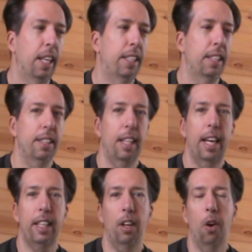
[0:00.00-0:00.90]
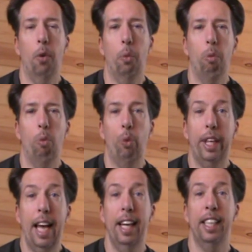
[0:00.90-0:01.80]
it's just like oh we
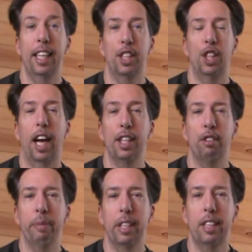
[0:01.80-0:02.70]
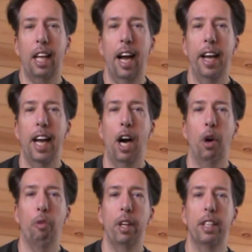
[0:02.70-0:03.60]
can get shots from the sky
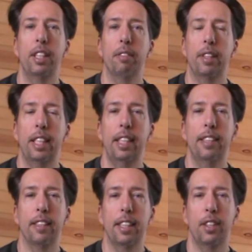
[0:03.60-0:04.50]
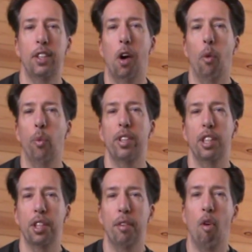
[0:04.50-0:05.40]
now relatively easily, so we'll
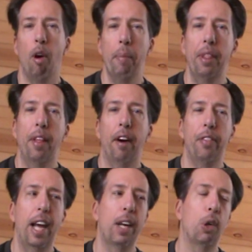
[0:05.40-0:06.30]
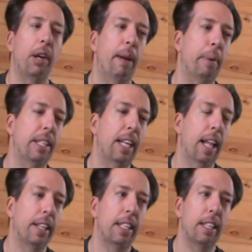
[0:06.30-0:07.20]
just throw them in there. That whole
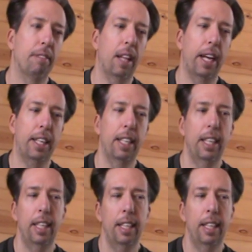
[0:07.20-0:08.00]
mentality of like